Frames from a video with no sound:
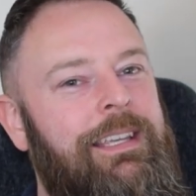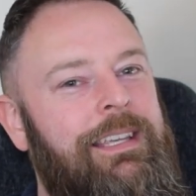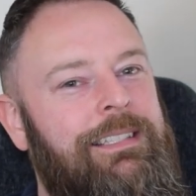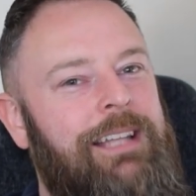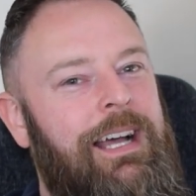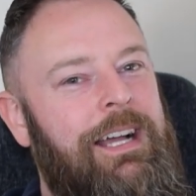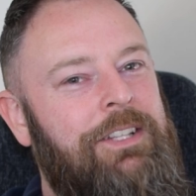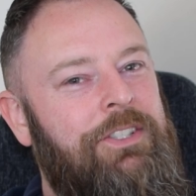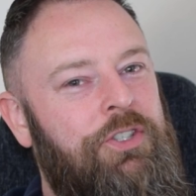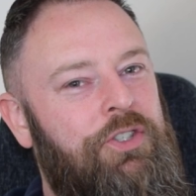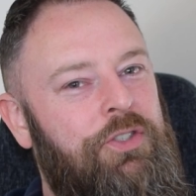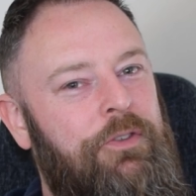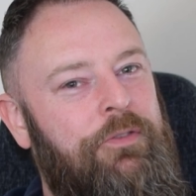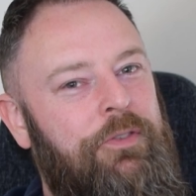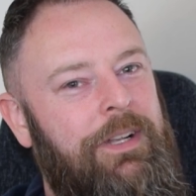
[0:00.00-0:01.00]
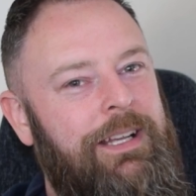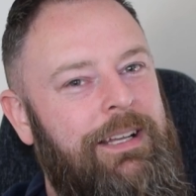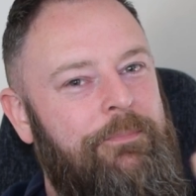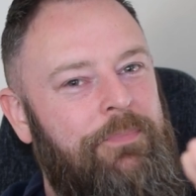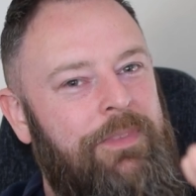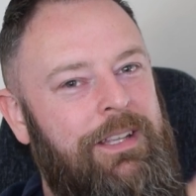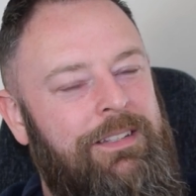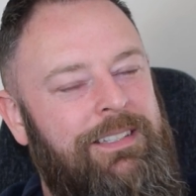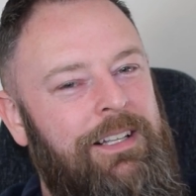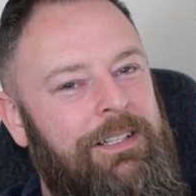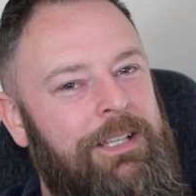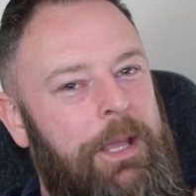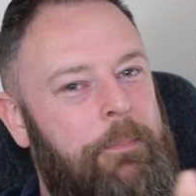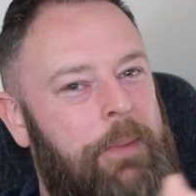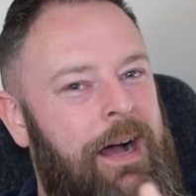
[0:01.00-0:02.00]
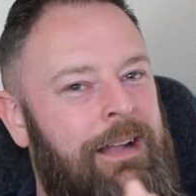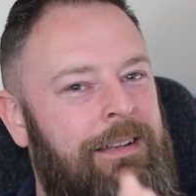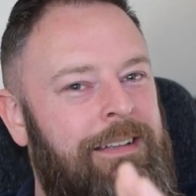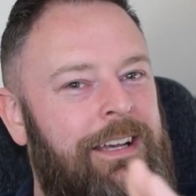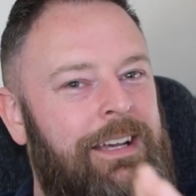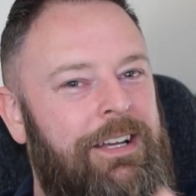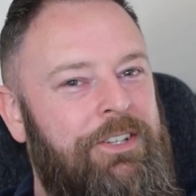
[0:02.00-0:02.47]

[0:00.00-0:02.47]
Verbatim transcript: you're starting to shuffle it, you tilt your pan